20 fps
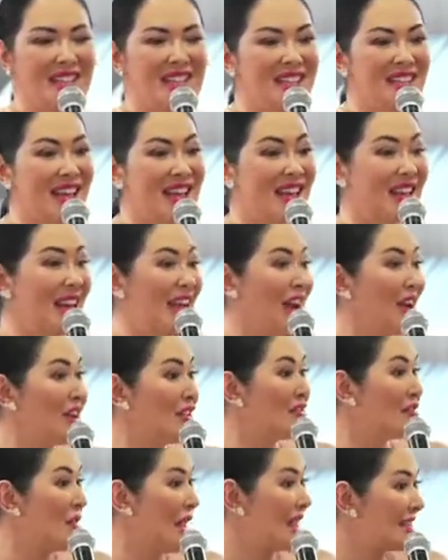take care
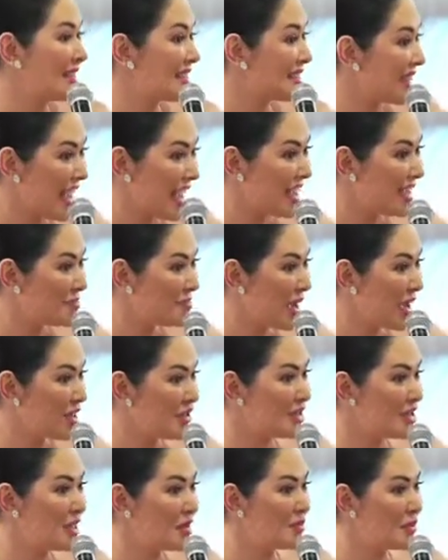of my skin by
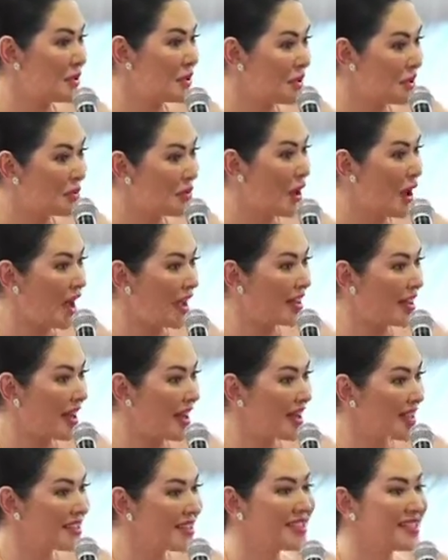using beauty
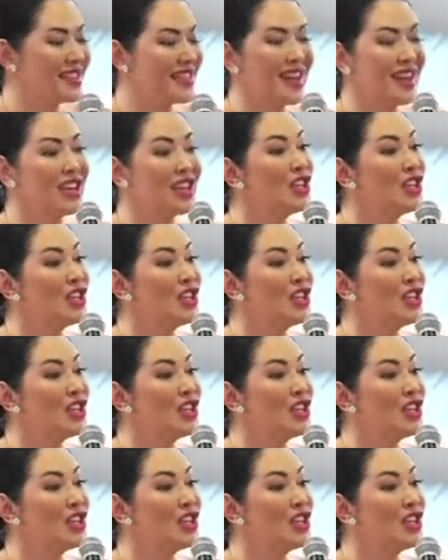products.